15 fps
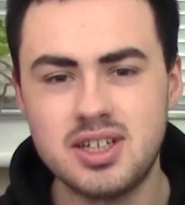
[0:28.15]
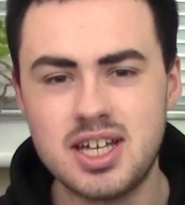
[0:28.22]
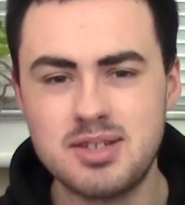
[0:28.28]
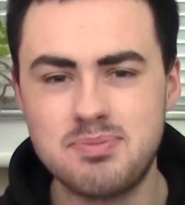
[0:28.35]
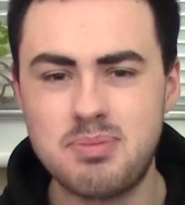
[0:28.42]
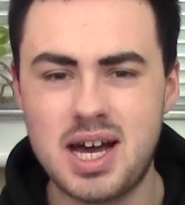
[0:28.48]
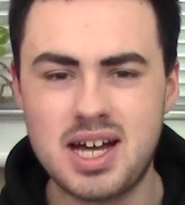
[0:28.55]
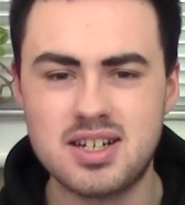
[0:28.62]

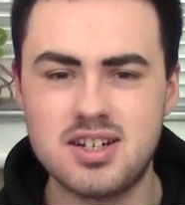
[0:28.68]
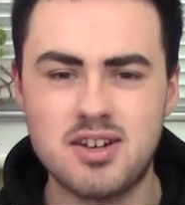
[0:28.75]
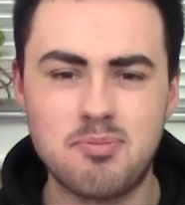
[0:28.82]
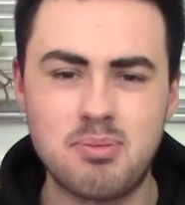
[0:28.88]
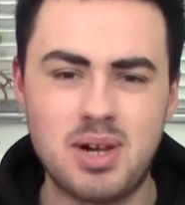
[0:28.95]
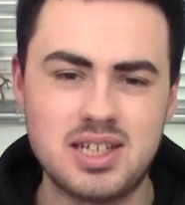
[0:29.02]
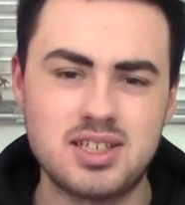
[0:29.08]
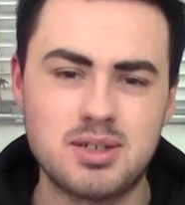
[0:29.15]
there's bad
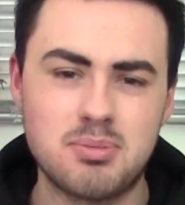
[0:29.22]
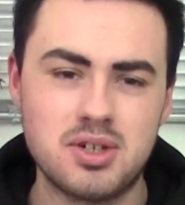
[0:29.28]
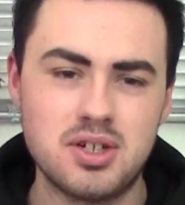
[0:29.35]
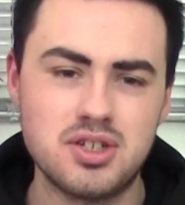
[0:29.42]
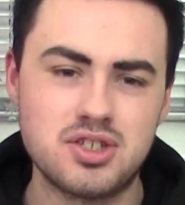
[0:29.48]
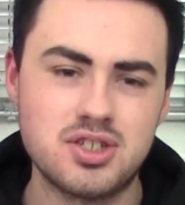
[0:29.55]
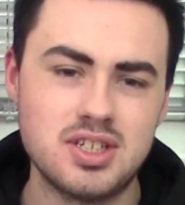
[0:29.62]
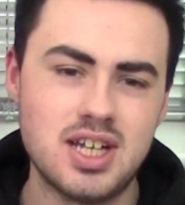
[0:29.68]
enough plastic
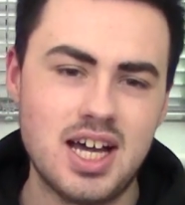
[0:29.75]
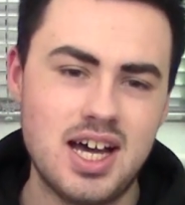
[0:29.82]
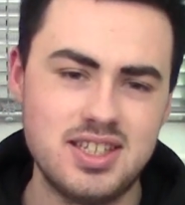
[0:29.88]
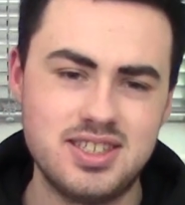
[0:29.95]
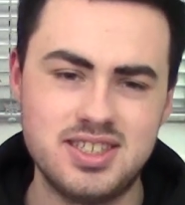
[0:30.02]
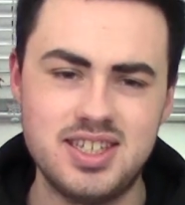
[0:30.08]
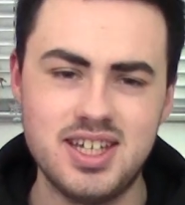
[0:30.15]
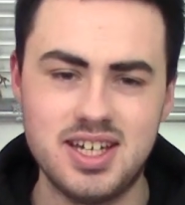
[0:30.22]
pollution
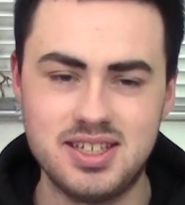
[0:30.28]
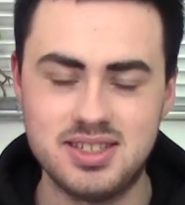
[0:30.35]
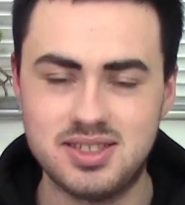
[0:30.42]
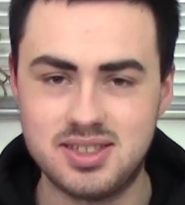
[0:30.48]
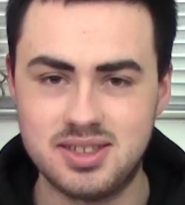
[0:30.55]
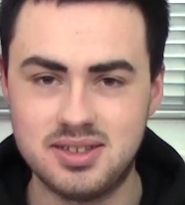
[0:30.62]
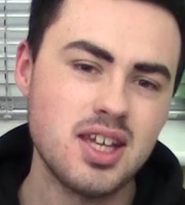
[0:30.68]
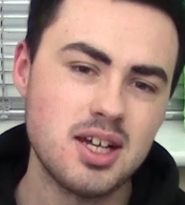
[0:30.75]
as it is.